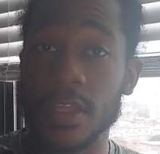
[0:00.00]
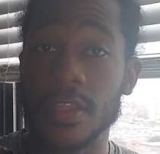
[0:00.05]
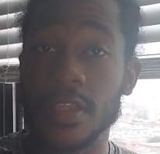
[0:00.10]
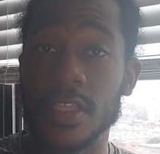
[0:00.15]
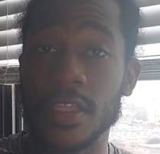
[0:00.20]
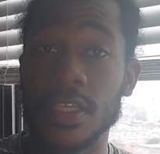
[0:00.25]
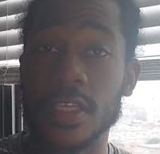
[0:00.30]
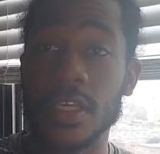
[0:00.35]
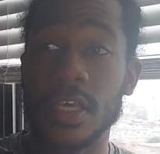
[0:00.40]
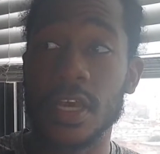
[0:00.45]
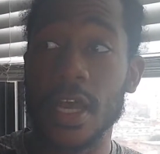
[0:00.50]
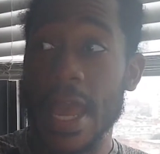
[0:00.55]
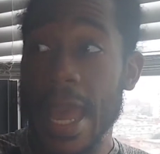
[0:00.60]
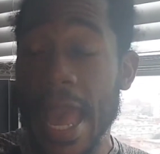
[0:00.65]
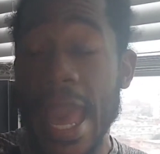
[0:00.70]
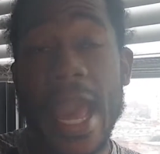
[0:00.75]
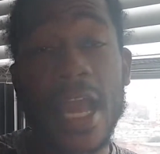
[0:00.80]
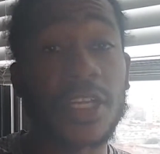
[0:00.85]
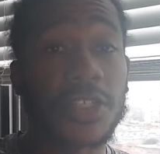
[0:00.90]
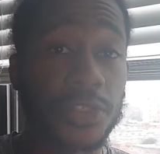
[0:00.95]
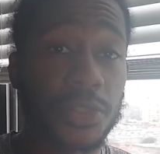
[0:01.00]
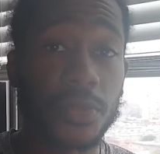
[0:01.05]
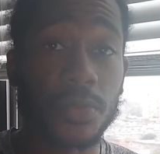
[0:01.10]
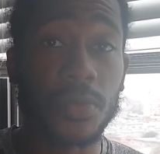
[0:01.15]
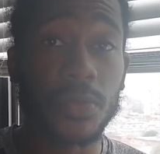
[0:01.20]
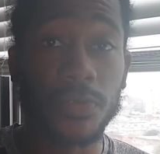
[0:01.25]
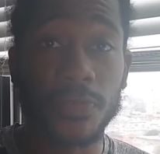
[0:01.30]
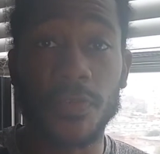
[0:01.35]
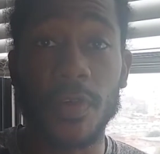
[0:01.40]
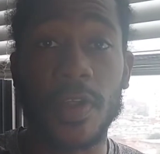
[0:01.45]
the
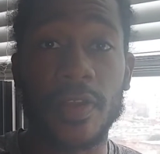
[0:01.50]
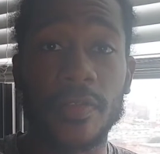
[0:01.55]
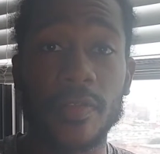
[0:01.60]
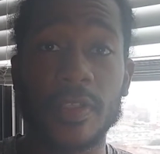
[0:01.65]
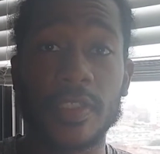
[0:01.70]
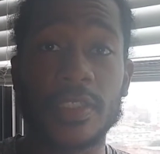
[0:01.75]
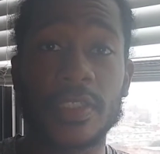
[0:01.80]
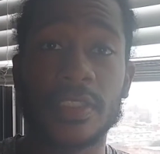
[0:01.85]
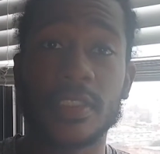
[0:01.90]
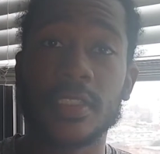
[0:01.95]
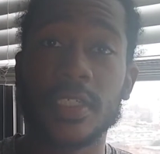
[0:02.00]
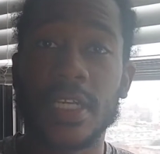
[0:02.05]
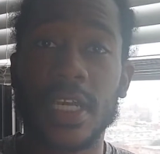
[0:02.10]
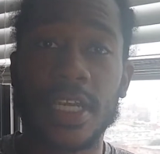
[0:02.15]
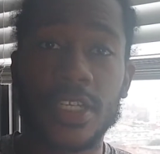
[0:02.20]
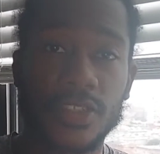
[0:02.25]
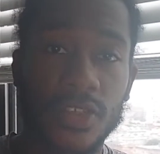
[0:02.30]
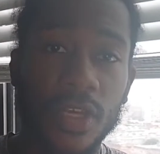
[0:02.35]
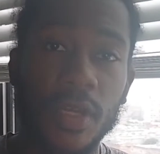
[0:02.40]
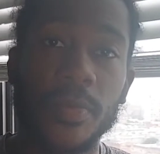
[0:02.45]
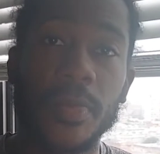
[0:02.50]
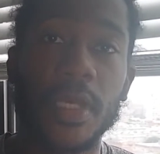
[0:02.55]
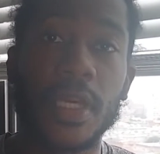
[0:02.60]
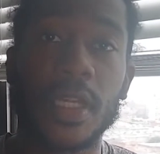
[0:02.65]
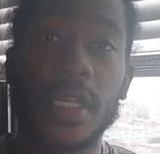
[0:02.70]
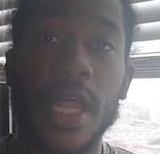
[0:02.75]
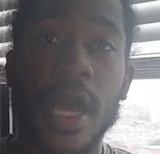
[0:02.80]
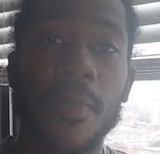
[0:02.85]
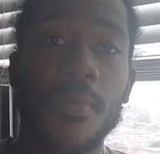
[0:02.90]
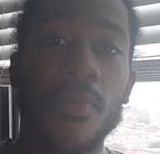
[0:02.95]
actual fragrance, is going to be a
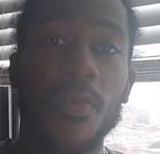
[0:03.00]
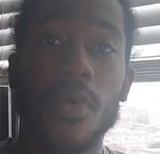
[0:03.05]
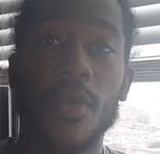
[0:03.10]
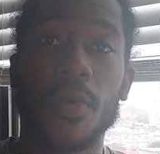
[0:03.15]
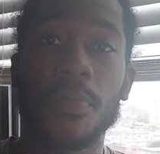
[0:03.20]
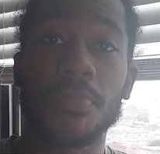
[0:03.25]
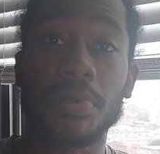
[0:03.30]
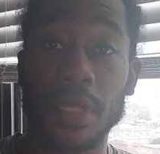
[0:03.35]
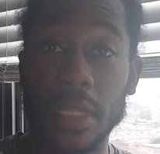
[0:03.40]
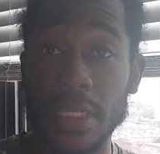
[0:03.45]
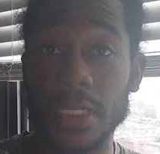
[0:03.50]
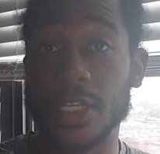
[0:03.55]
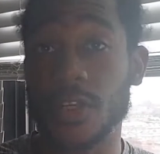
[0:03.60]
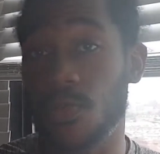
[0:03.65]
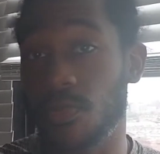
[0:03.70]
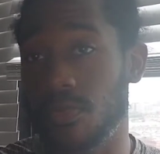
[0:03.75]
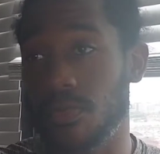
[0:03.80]
lot more blended,